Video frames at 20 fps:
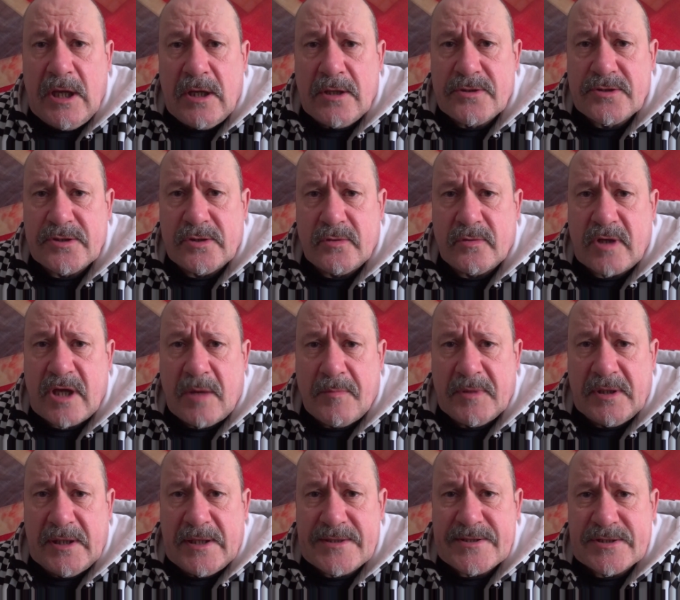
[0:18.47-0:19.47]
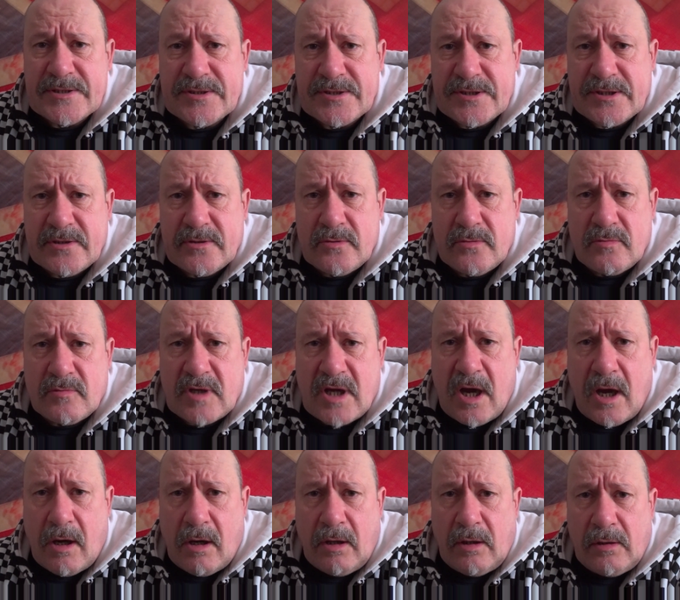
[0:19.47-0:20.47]
to come and listen to
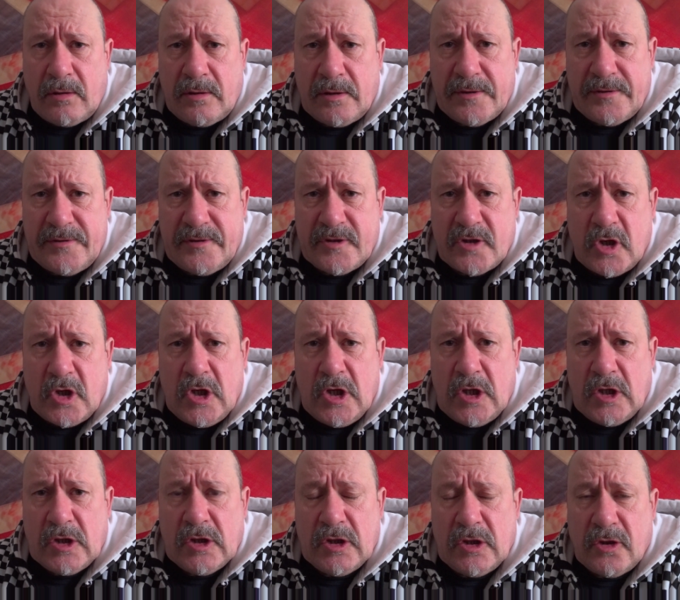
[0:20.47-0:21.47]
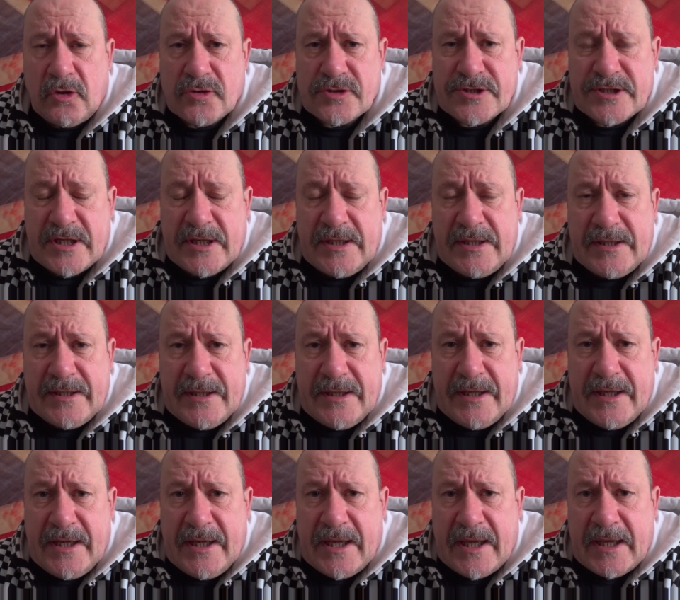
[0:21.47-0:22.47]
Carl and Loza
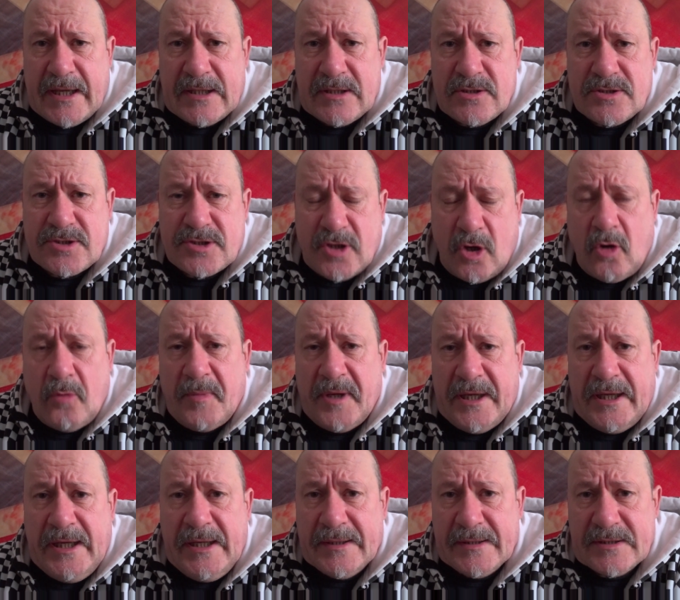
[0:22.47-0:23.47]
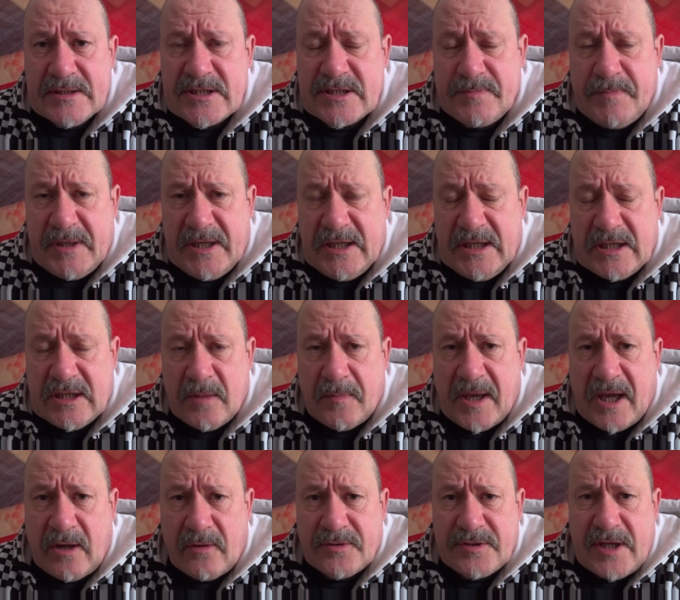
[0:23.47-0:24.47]
and Tommy speak
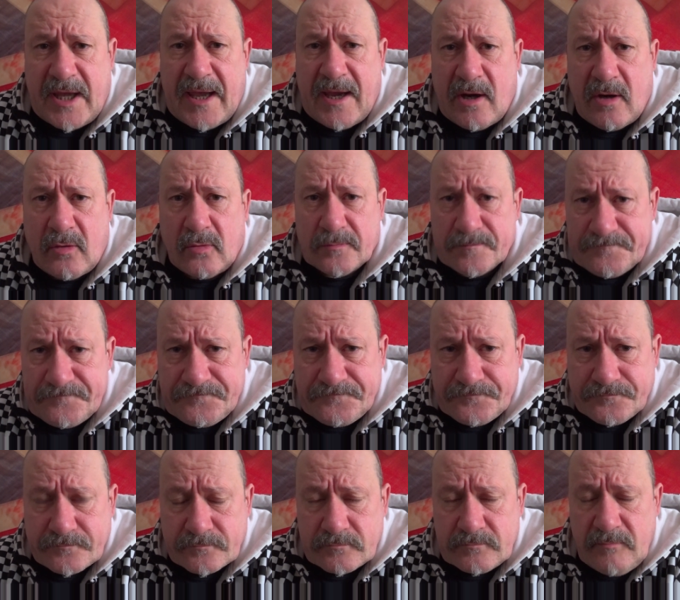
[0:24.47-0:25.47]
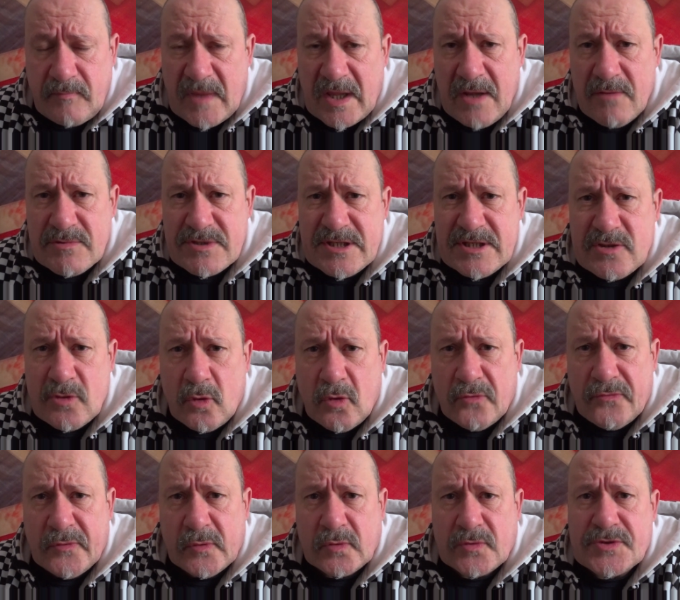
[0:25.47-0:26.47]
about how it was this
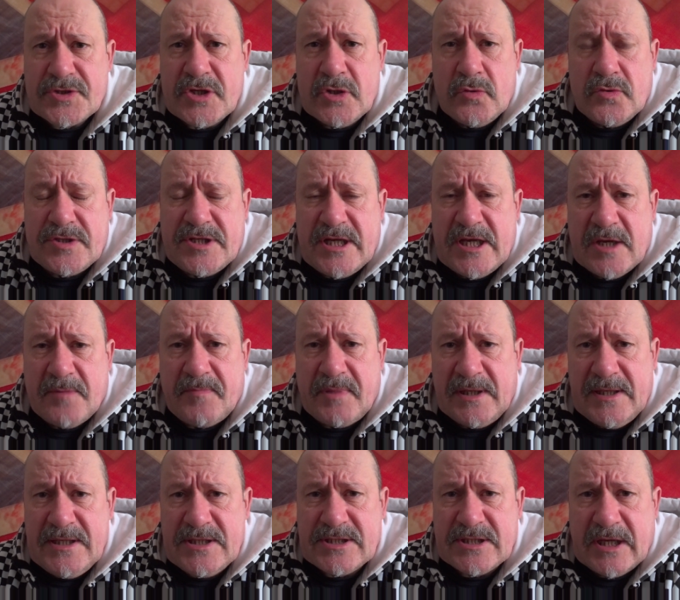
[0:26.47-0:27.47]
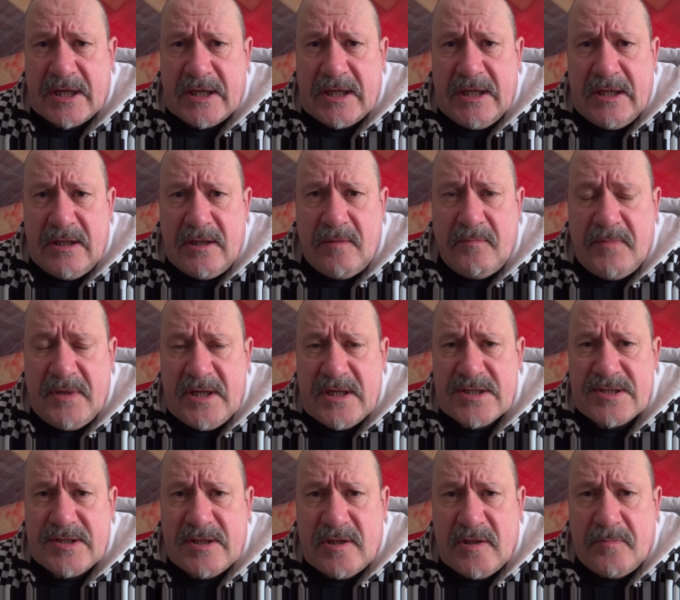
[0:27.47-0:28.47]
awful two-tier policing, it
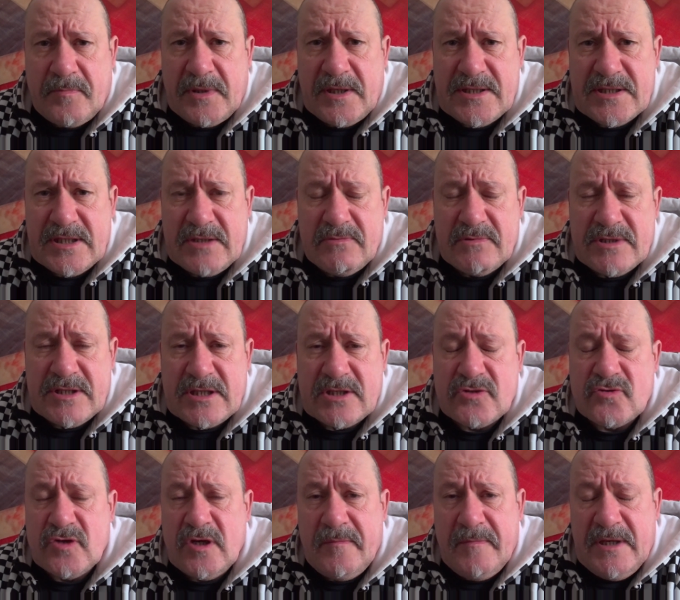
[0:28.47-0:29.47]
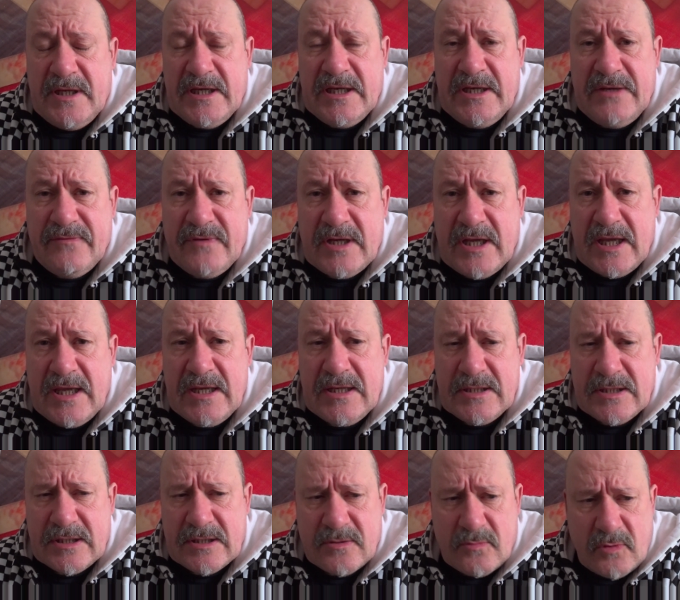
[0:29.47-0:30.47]
appears that the policing was extremely
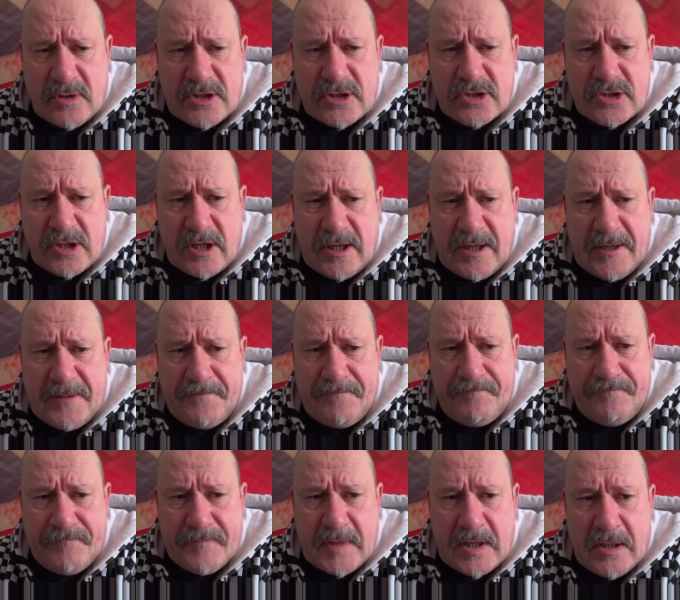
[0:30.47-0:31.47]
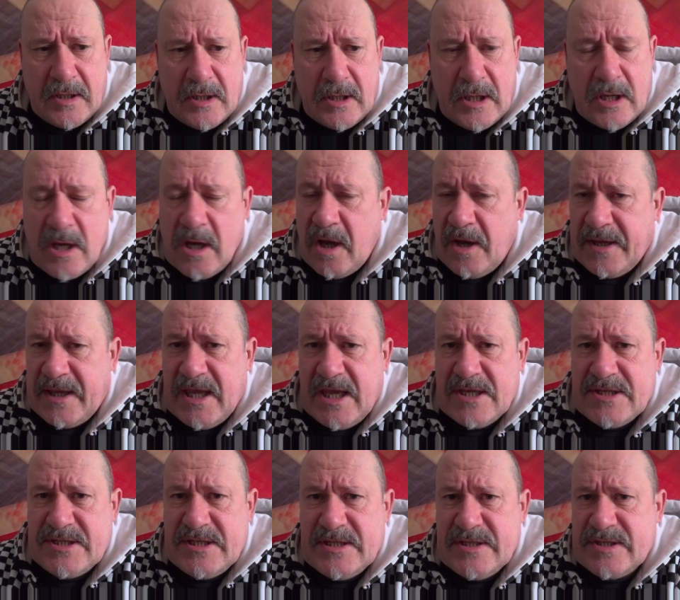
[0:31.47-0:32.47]
even-handed, which I
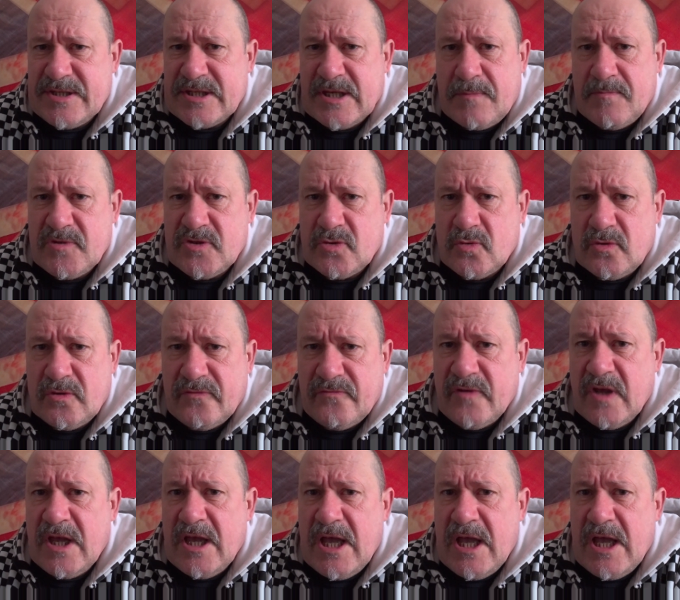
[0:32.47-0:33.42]
guess is some sort of